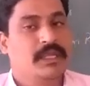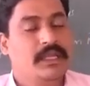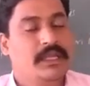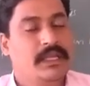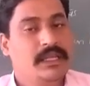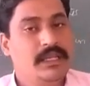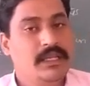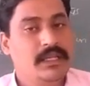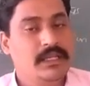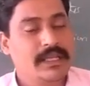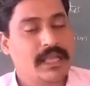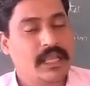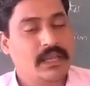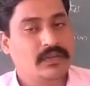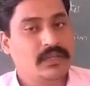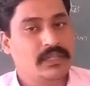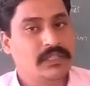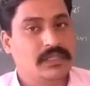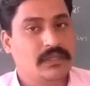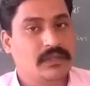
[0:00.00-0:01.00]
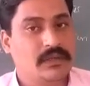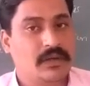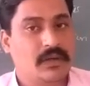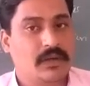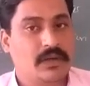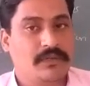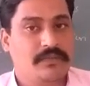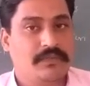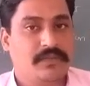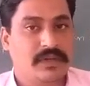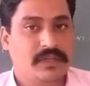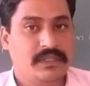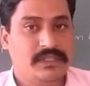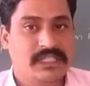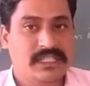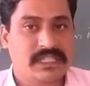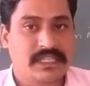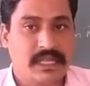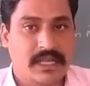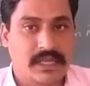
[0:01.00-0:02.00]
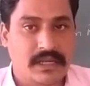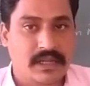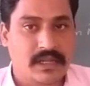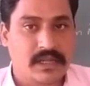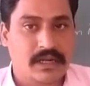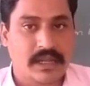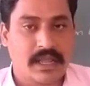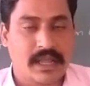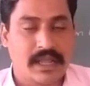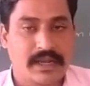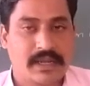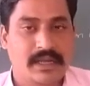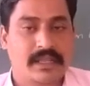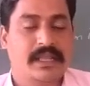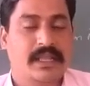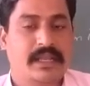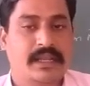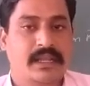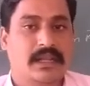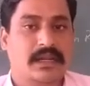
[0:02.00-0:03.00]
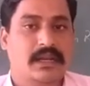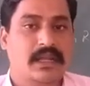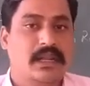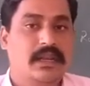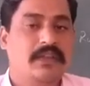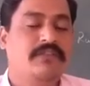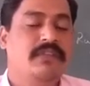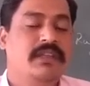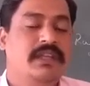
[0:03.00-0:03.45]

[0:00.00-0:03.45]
In calculation of GRR and NRR,